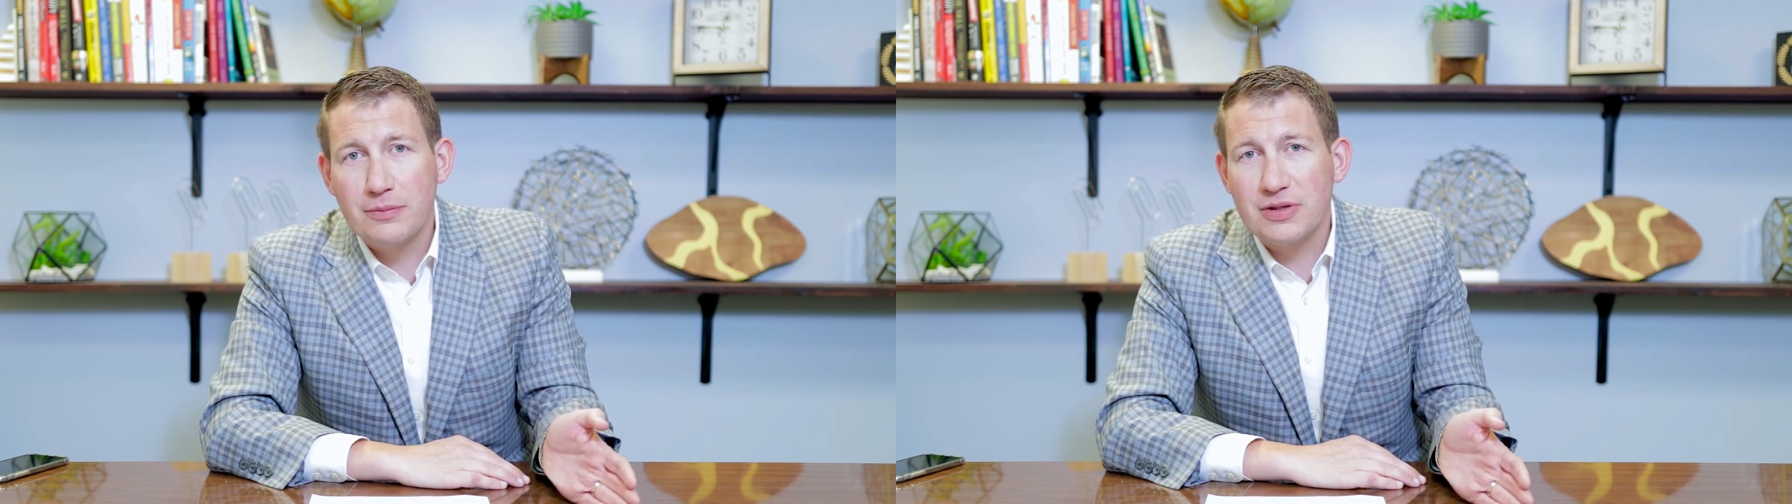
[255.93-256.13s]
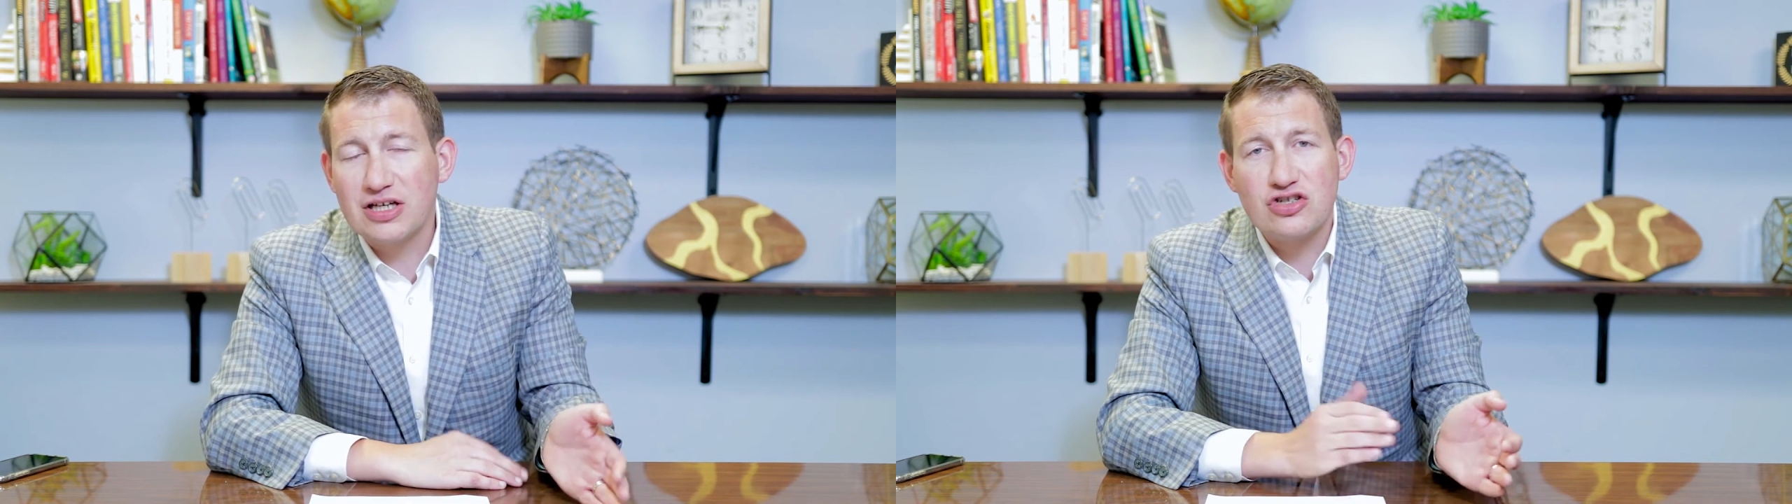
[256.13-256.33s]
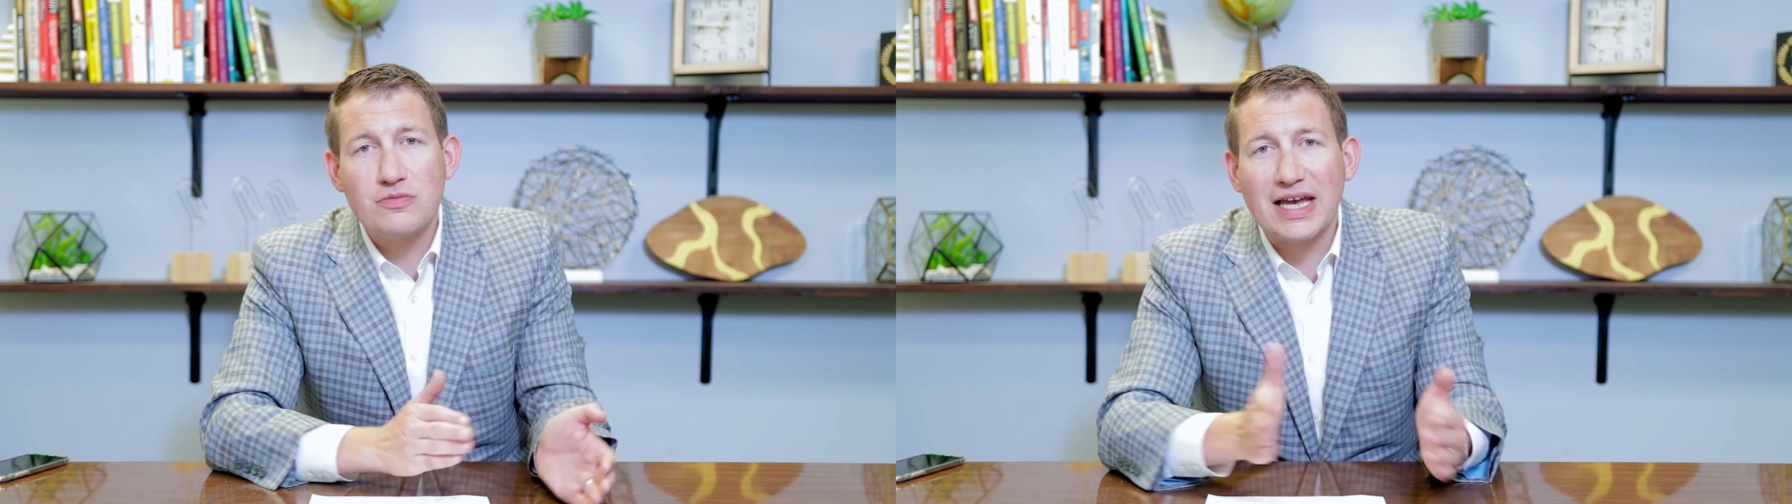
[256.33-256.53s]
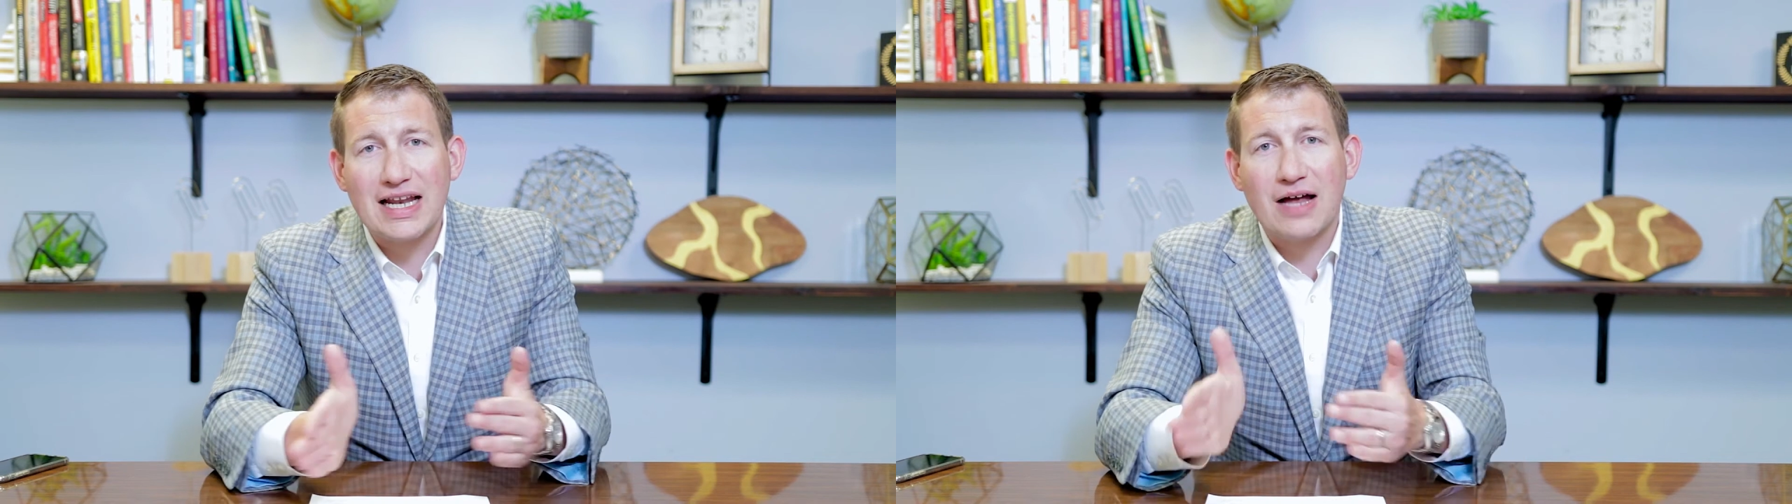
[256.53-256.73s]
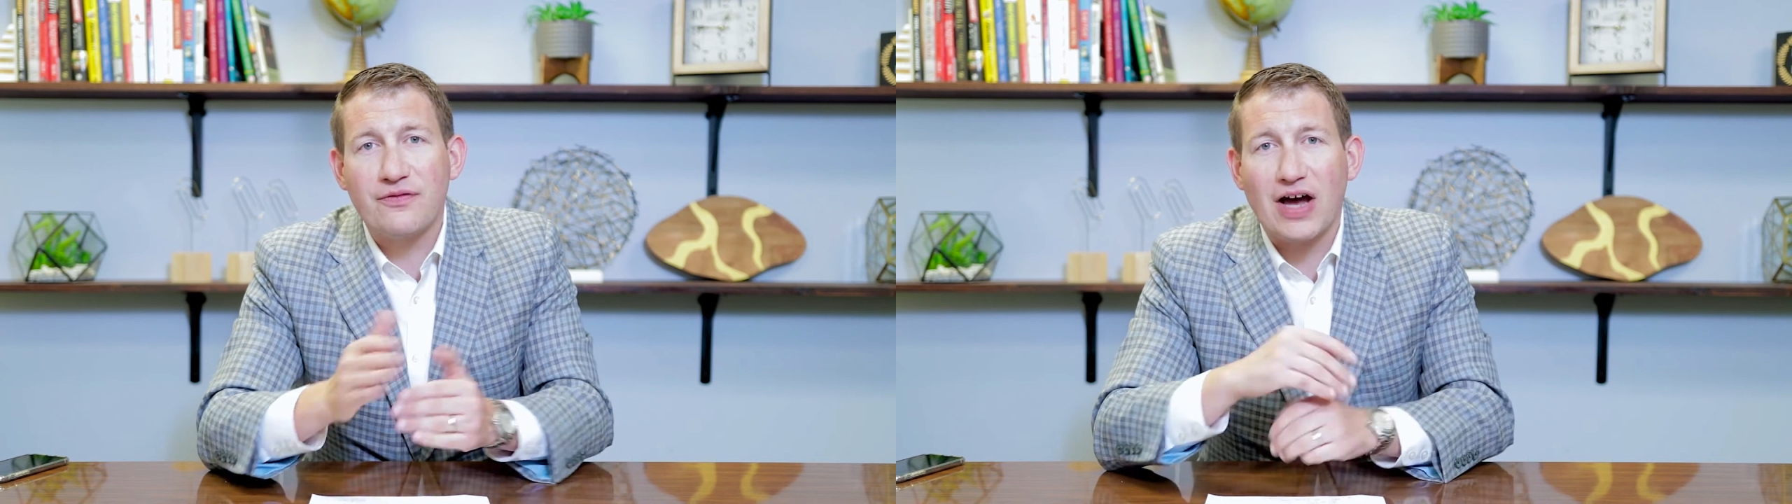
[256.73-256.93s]
because you may
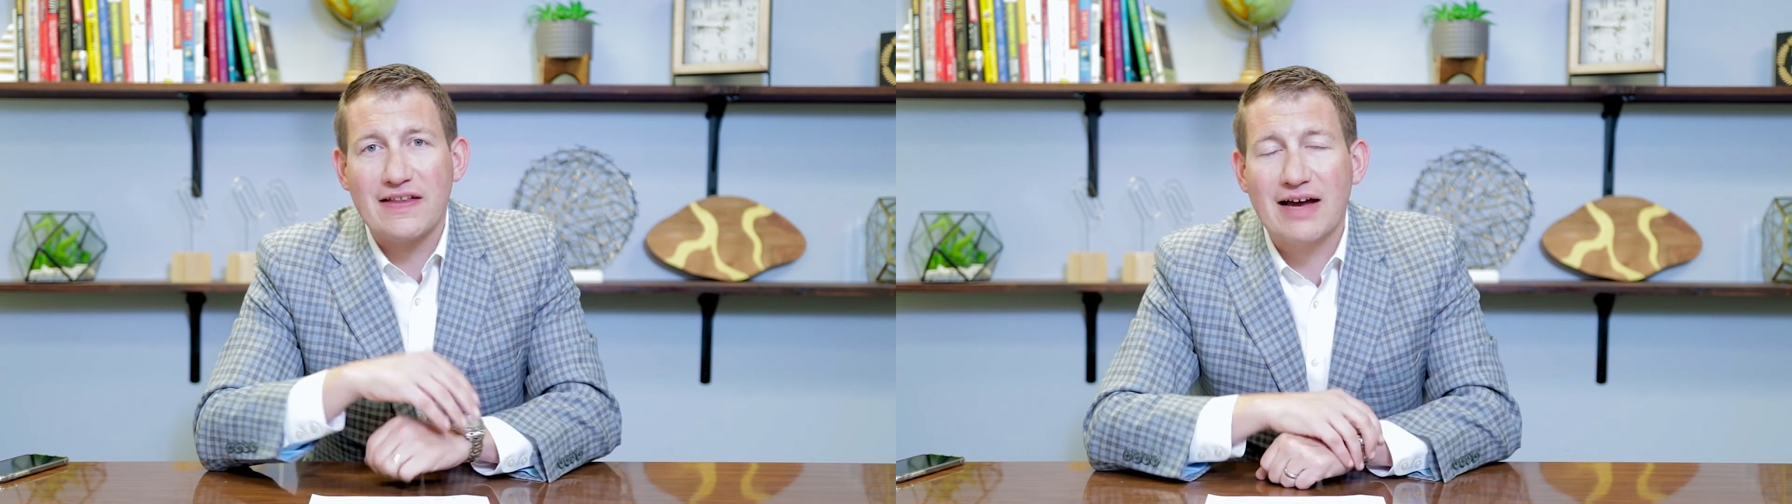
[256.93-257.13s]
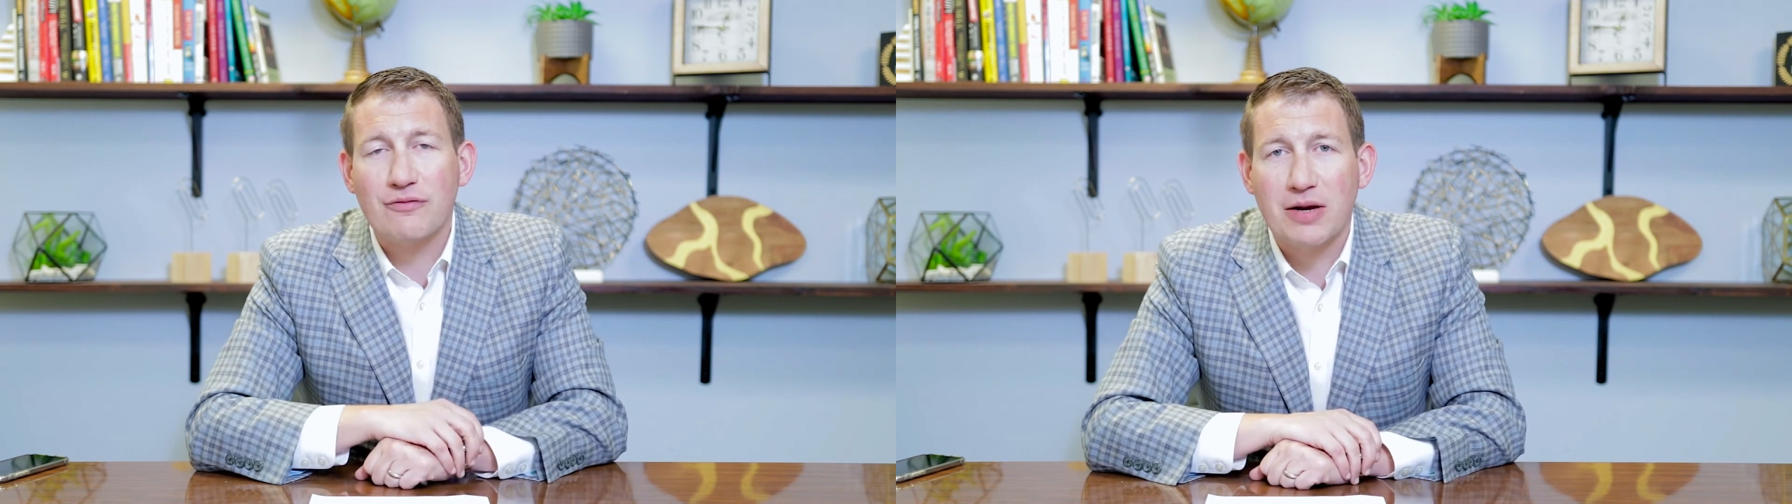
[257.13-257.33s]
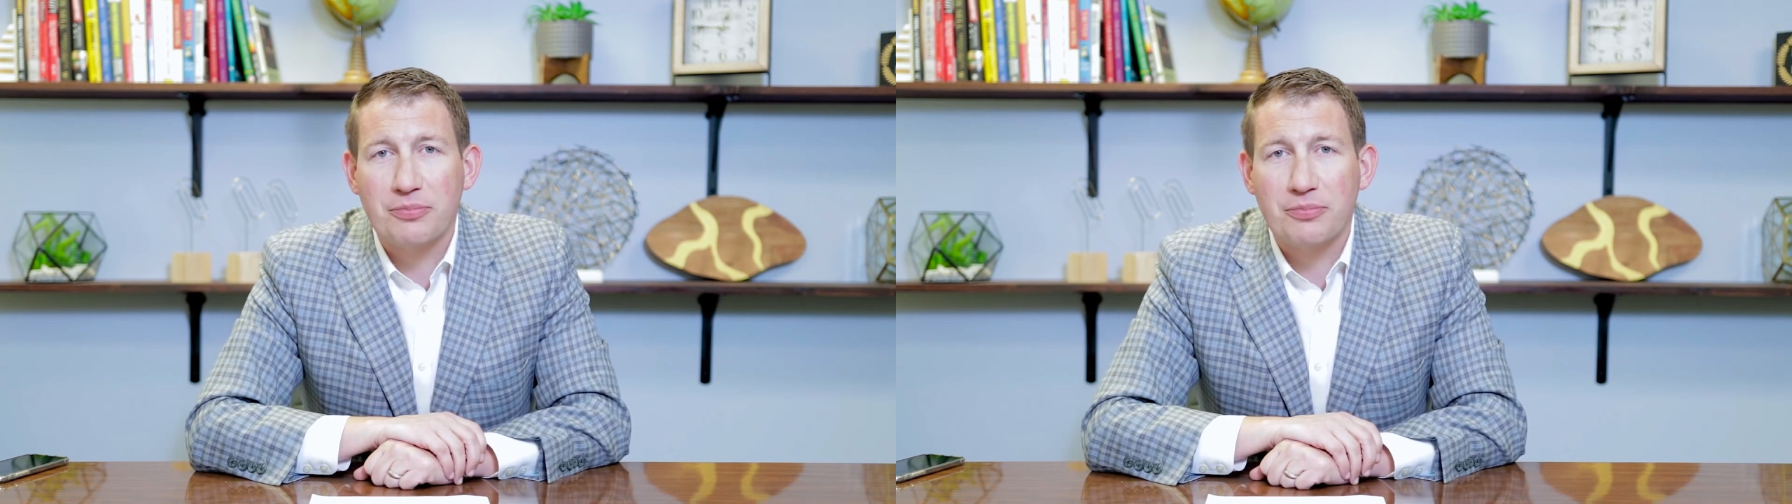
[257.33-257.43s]
not find that right